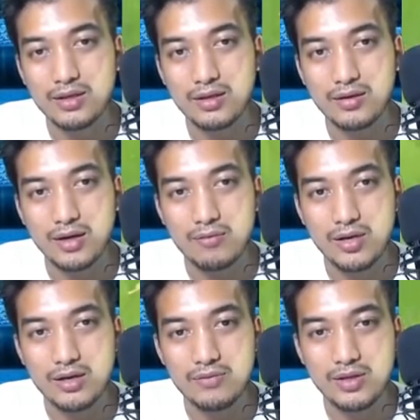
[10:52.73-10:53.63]
Okay,
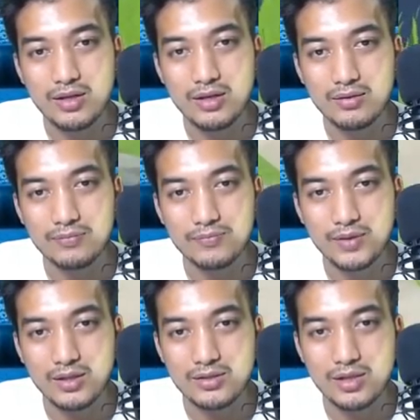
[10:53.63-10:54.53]
right over there.
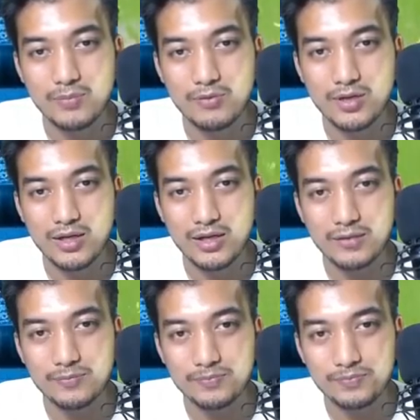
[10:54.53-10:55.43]
Let's keep on
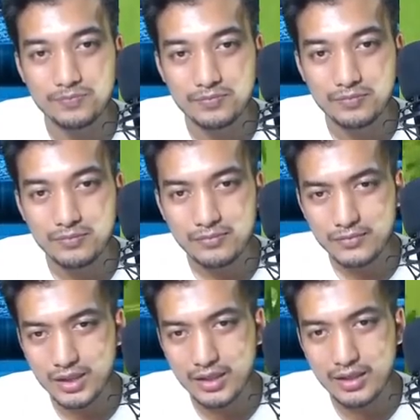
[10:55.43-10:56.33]
running.
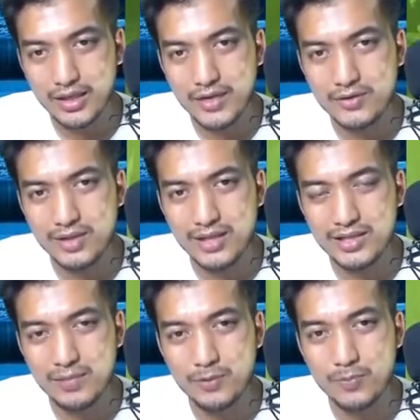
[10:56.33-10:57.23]
Uh, can you see that oh,
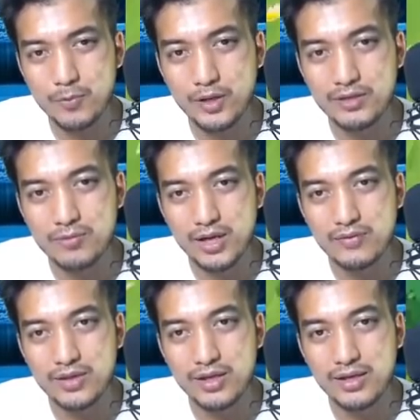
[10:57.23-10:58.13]
teleport point right
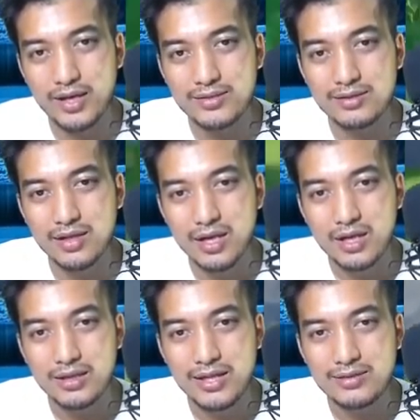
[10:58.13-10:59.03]
over there? Yes.
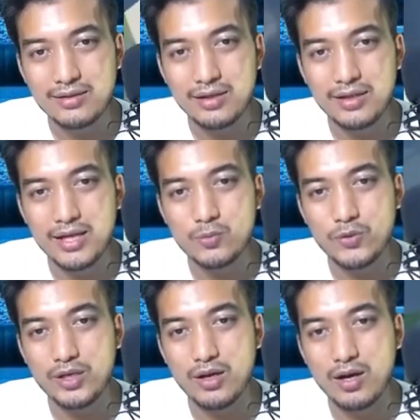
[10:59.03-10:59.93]
That's the thing that
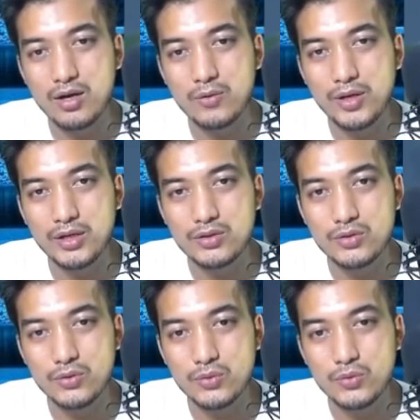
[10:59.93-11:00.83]
we are going
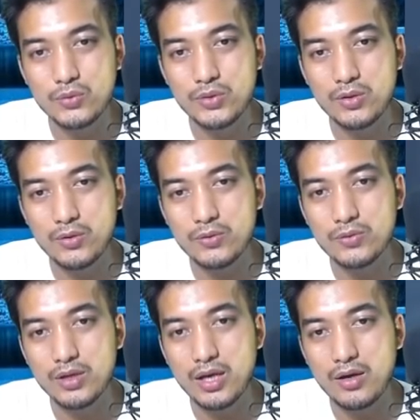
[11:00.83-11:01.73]
to, you know,
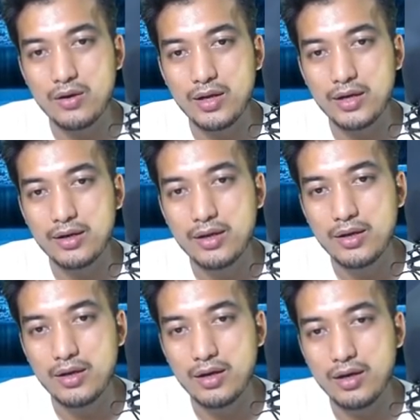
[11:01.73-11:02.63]
I don't know, like,
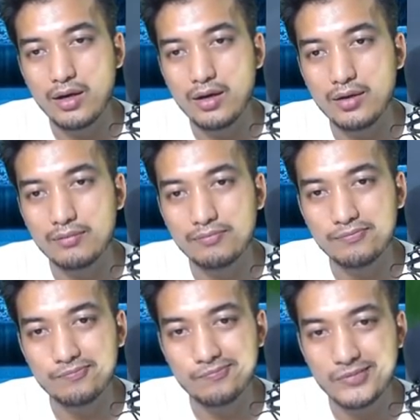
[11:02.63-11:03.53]
um,
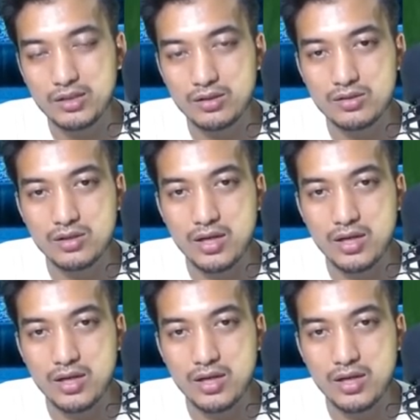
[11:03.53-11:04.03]
concern